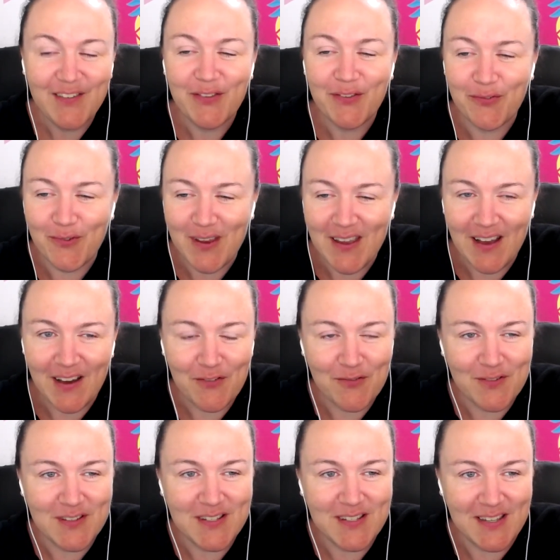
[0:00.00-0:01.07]

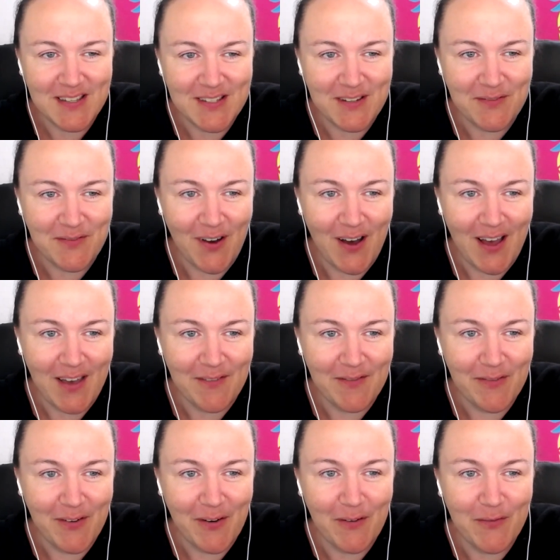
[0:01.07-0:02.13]

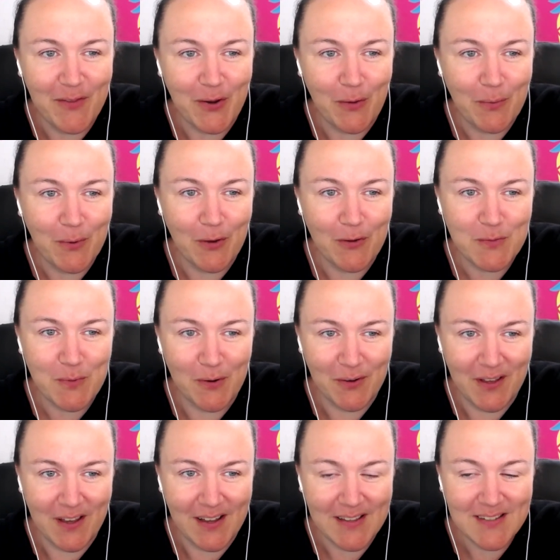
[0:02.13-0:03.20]
365 of the Nope Coach
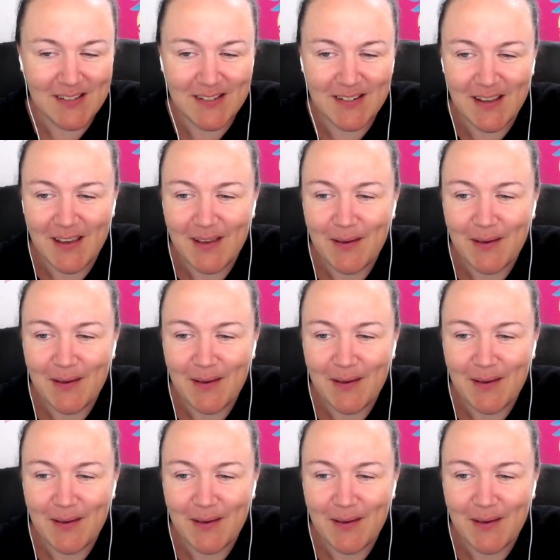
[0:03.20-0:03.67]
podcast.